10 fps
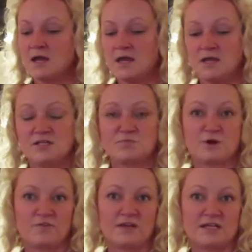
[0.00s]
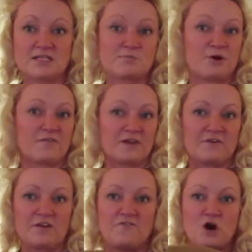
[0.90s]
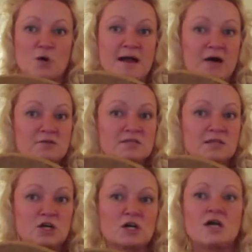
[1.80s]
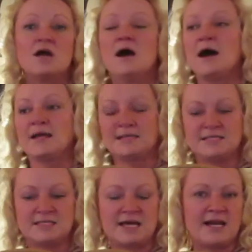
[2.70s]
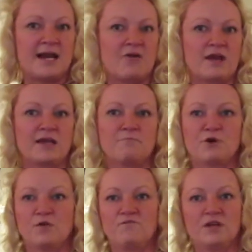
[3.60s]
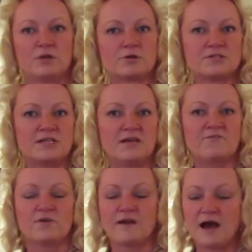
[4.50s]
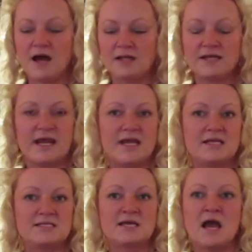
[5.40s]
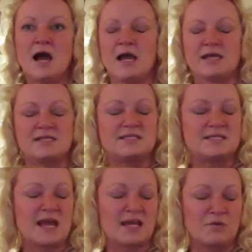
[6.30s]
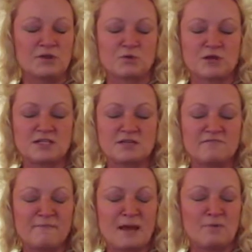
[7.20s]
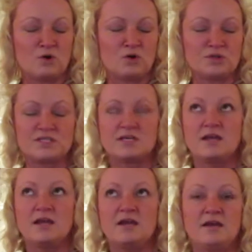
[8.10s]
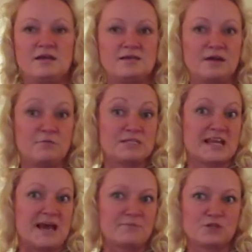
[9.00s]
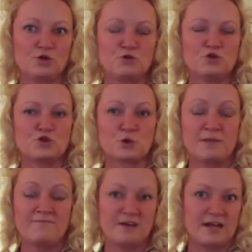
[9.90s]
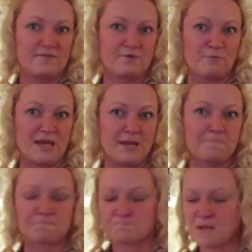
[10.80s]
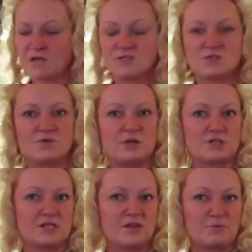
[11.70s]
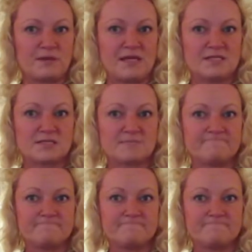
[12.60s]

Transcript: It is perfect. It's perfect for the farmhouse look. I can set it out. I can put fillers in it for the holidays. I can stack it with the rest of my bowls. It was an absolute dream find for me. So there's another piece.